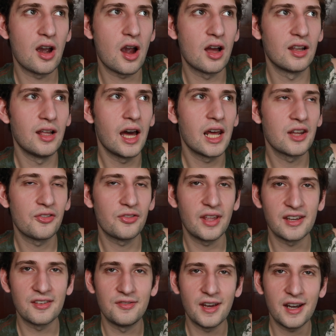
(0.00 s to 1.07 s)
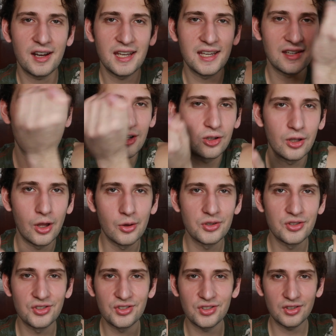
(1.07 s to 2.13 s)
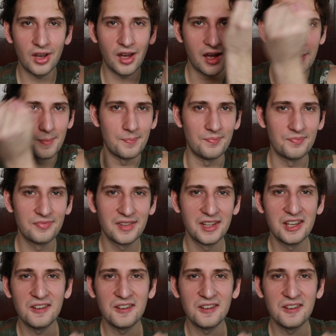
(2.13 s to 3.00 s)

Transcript: are a lot of like very close um,